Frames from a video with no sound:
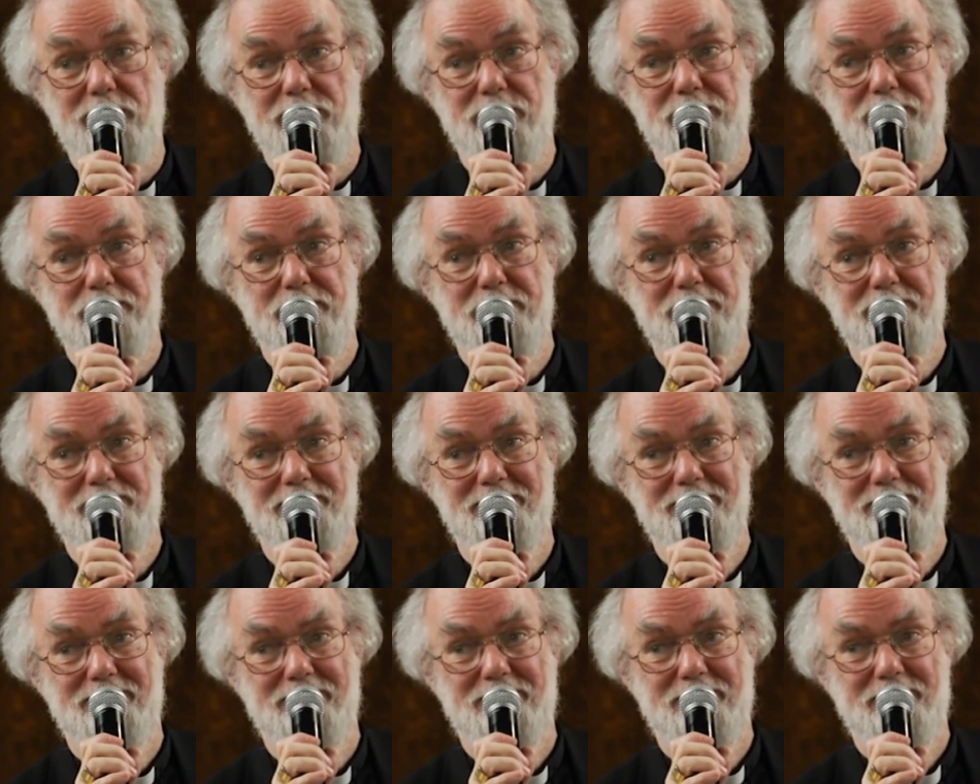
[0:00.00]

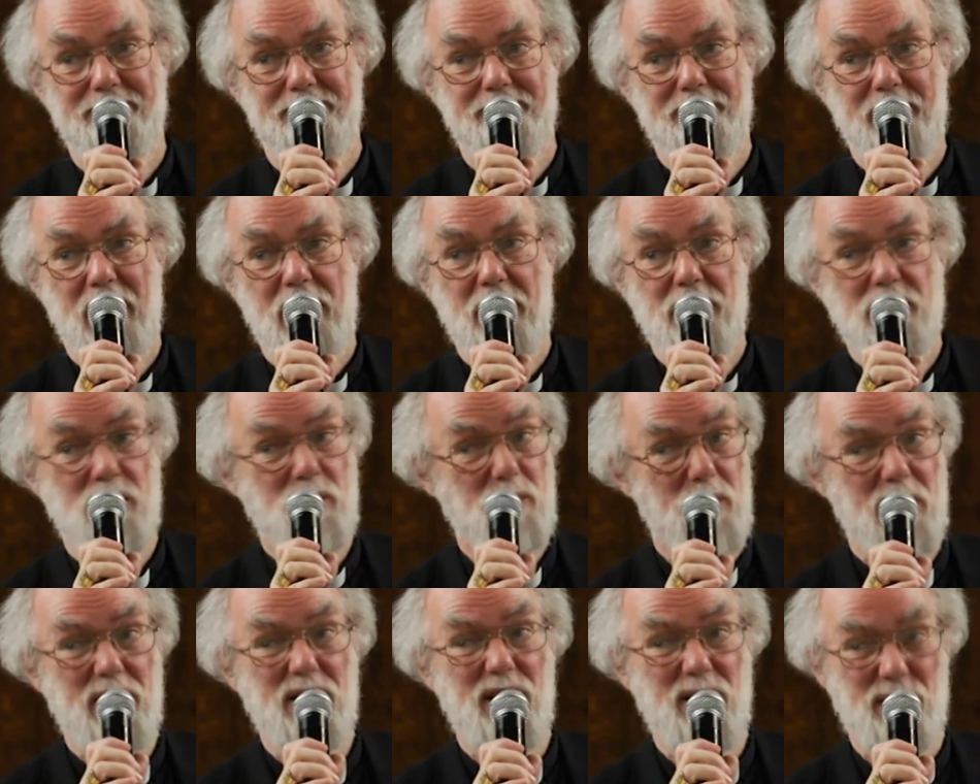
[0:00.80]
I don't
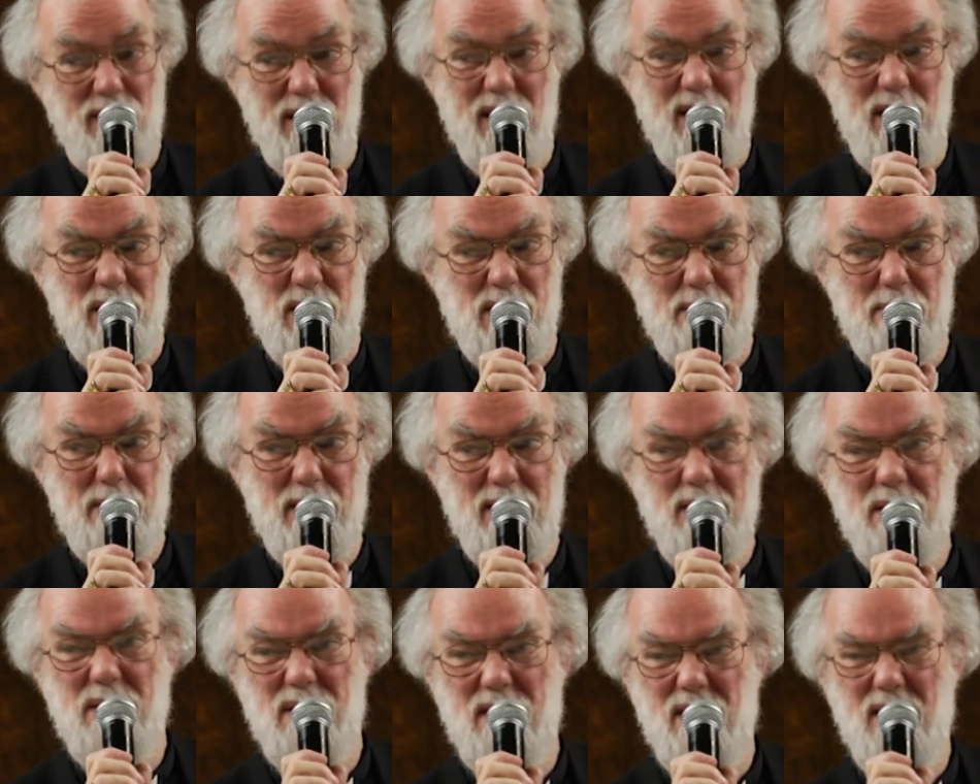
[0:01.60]
quite know the answer, but
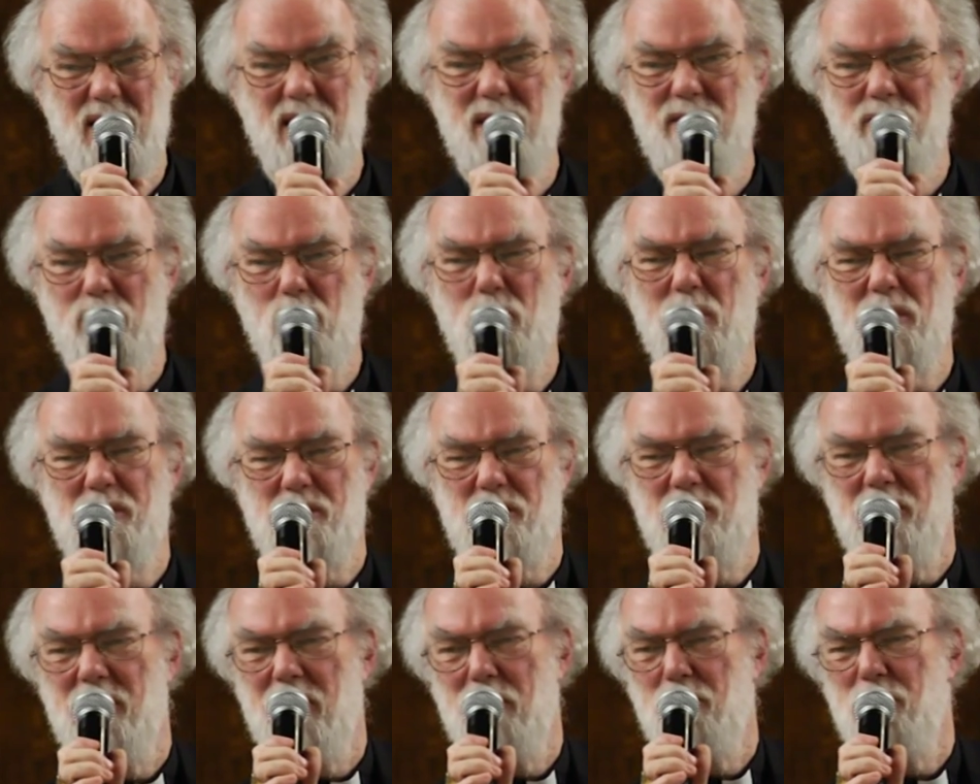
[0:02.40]
it's the kind of
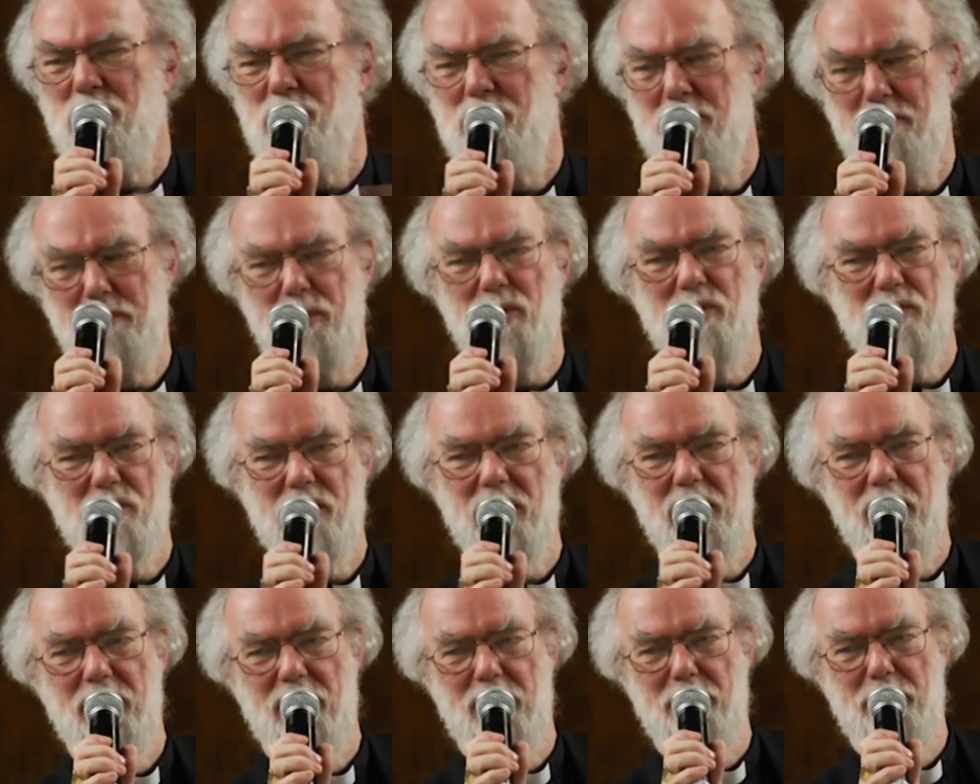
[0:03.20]
question I want to put
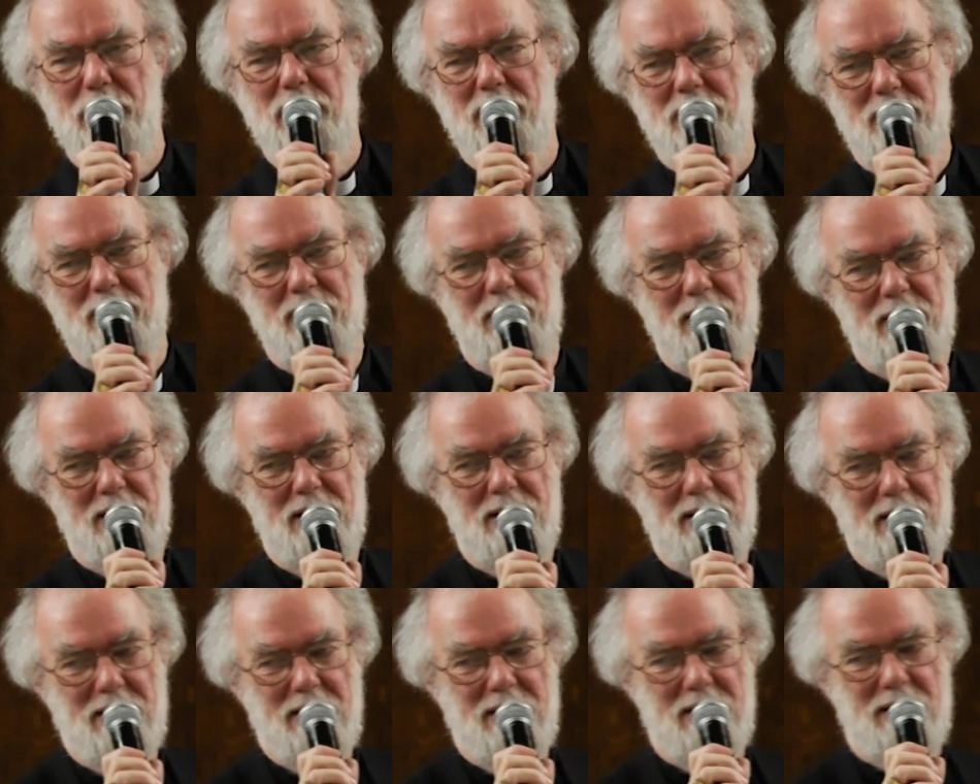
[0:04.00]
here about
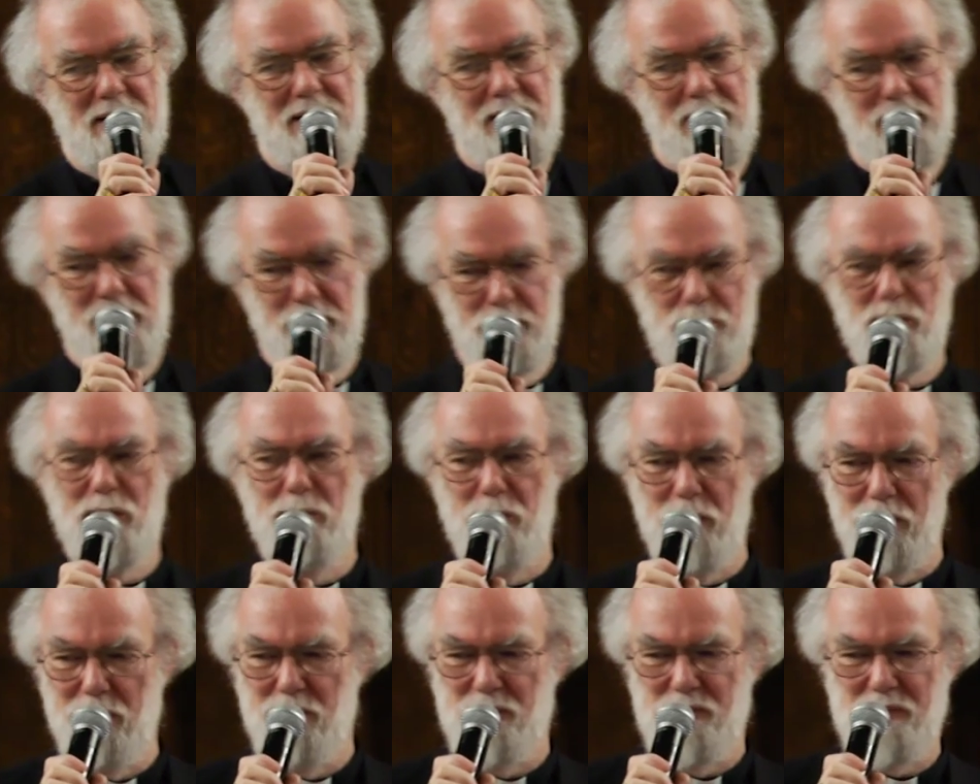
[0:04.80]
the
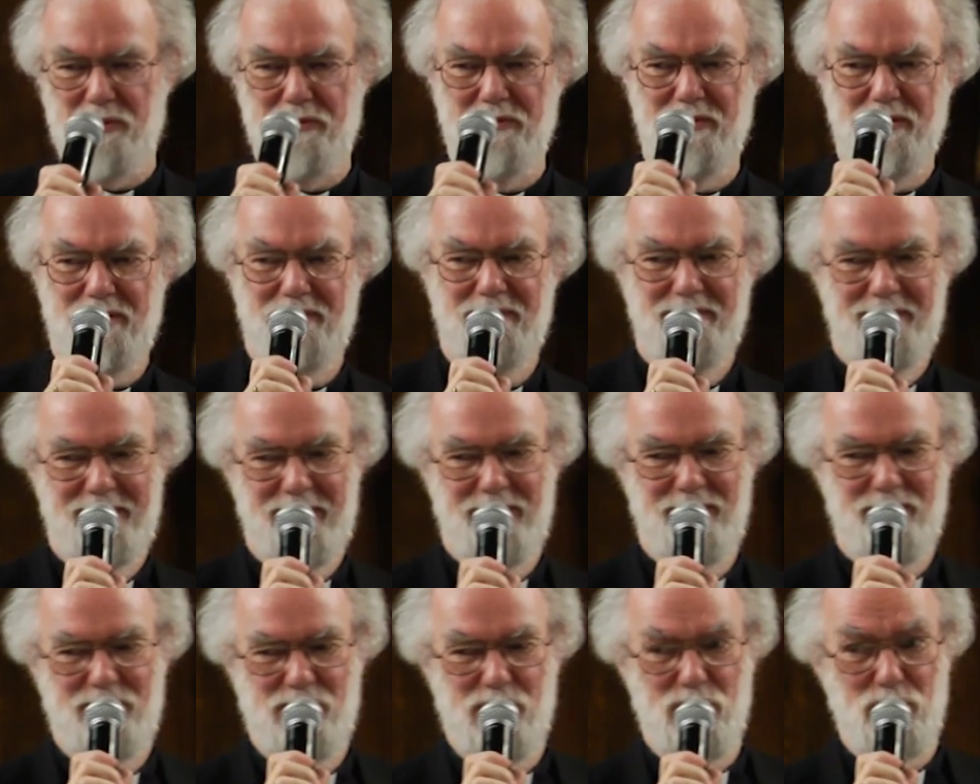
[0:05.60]
problems
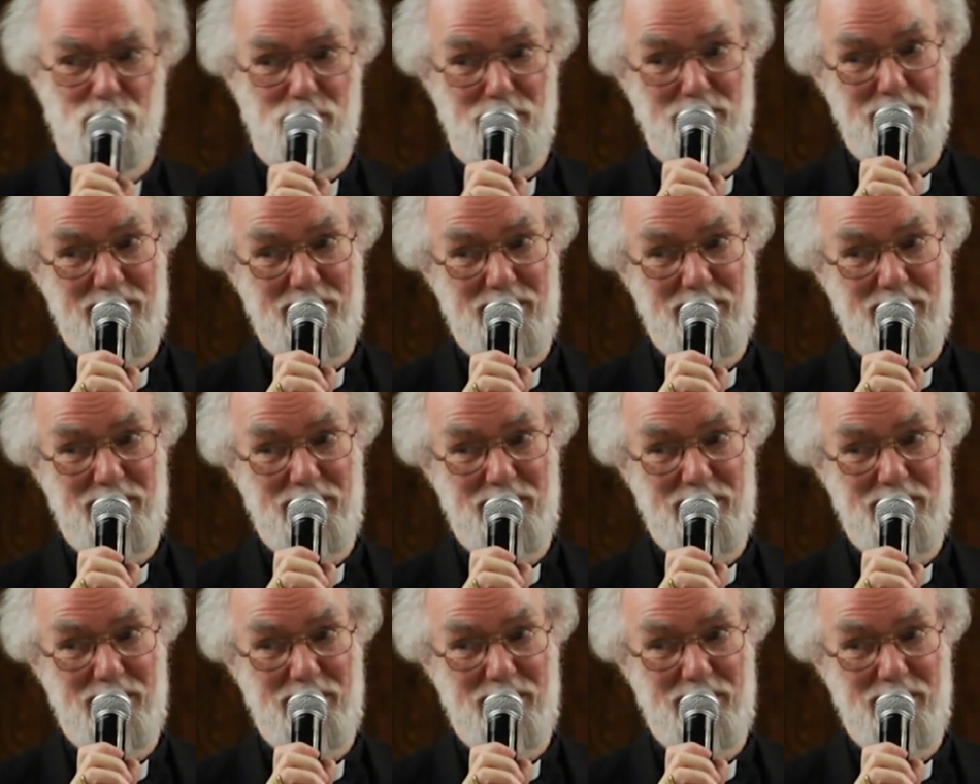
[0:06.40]
of social